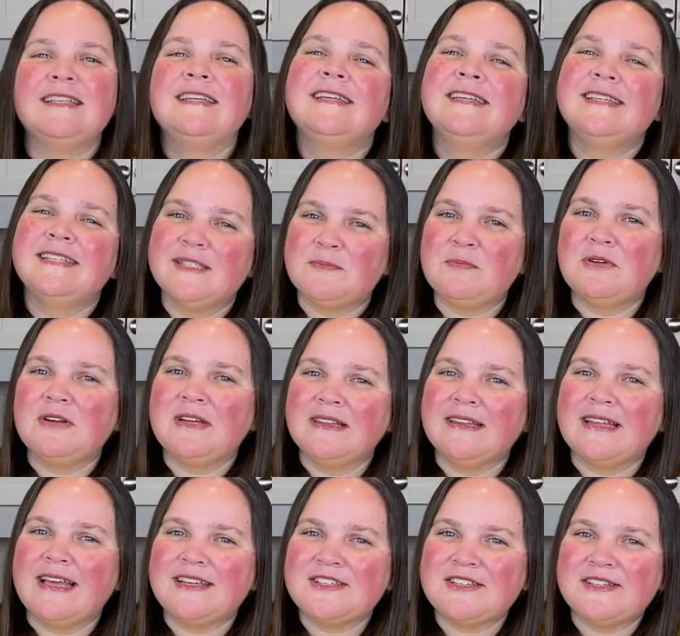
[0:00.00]
He's pretty
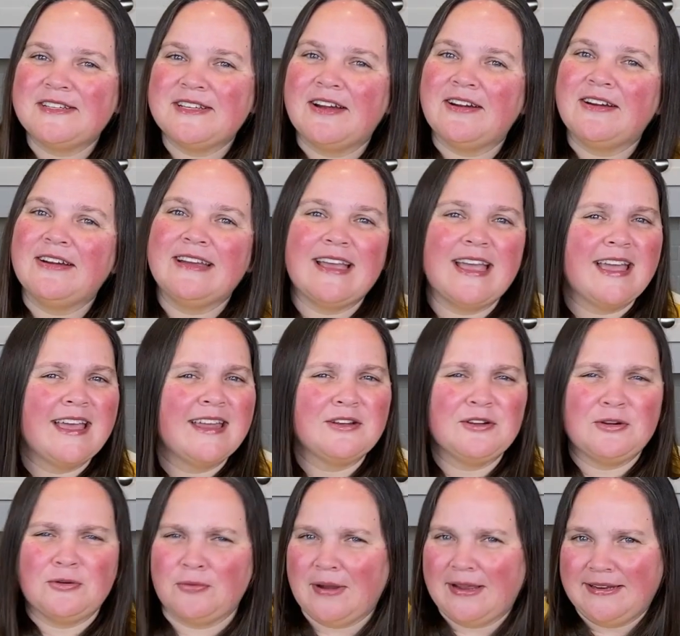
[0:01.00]
legendary and a
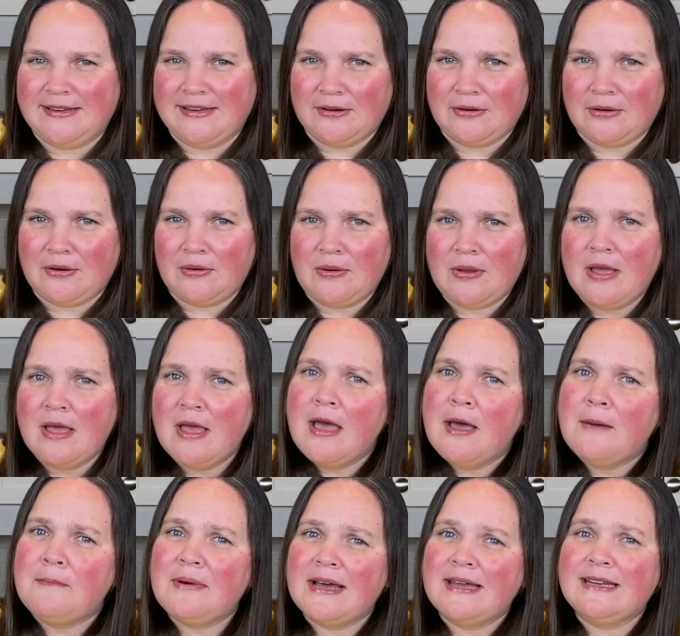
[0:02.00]
great hero.
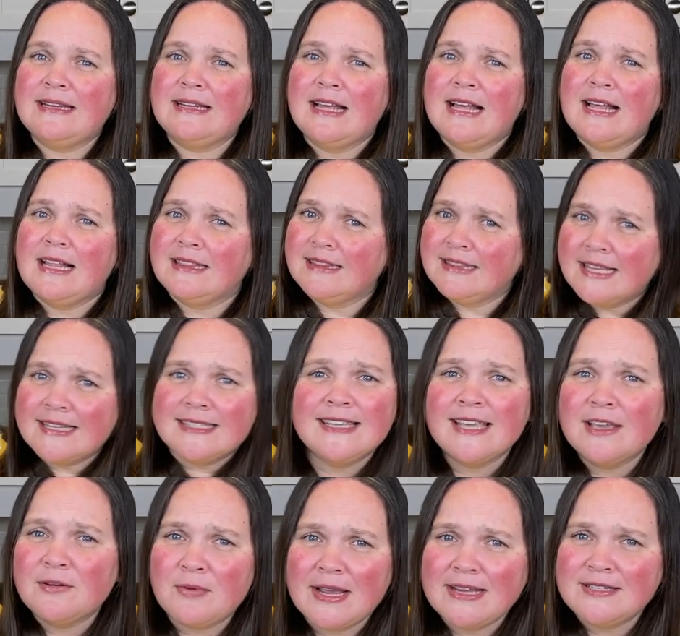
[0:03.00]
But let's
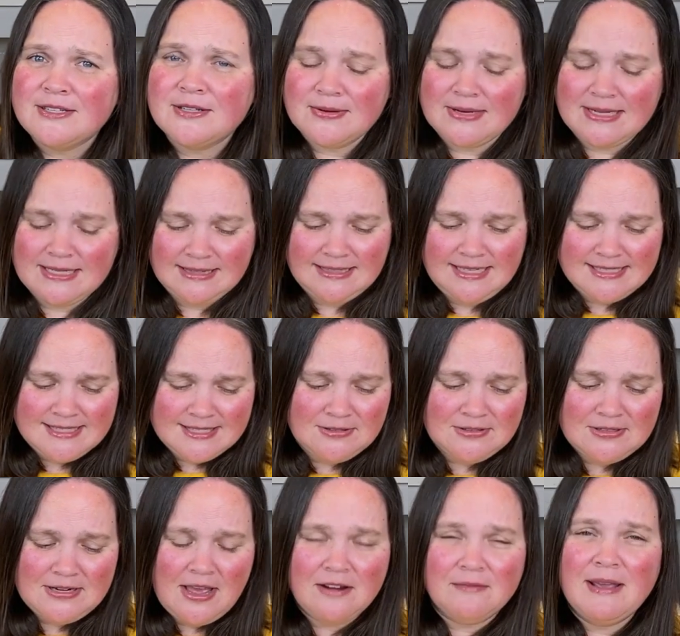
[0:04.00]
get right to it. Let's
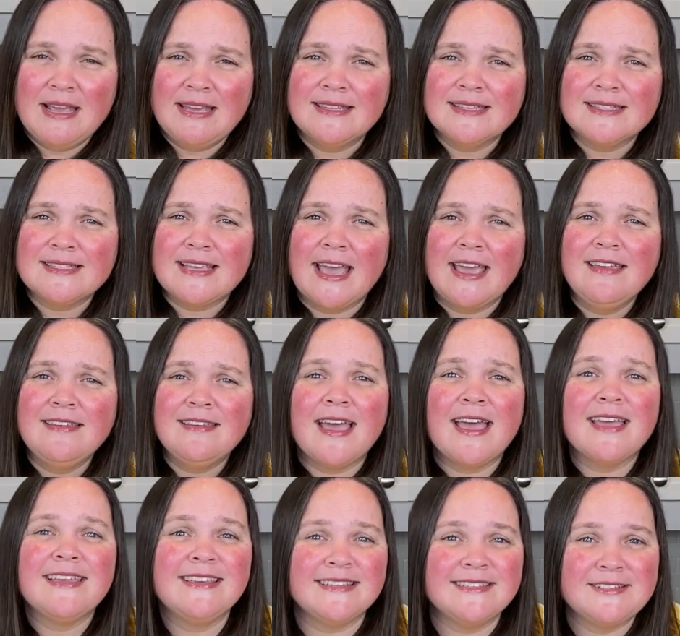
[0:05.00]
learn how to make this cake
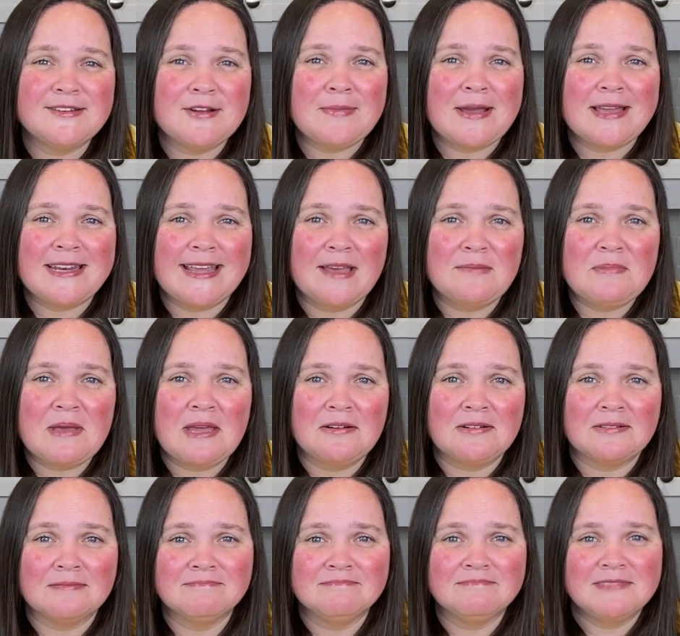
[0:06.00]
and get to know my dad
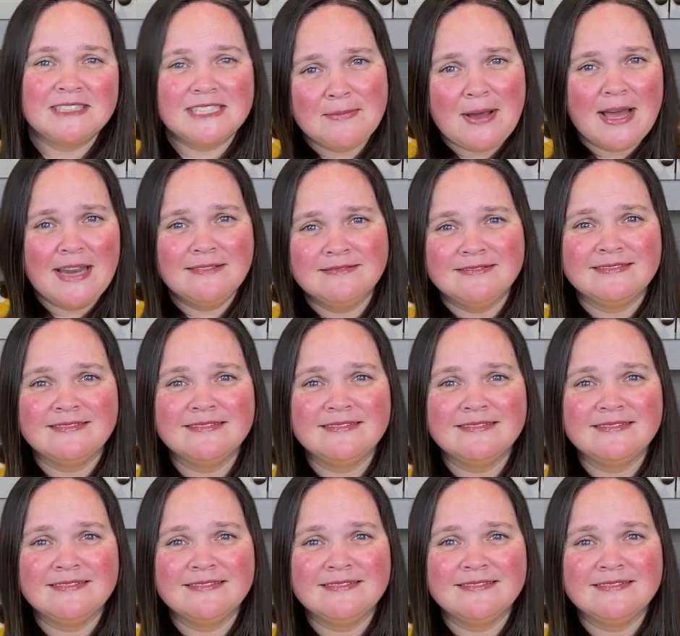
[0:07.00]
better. Come on.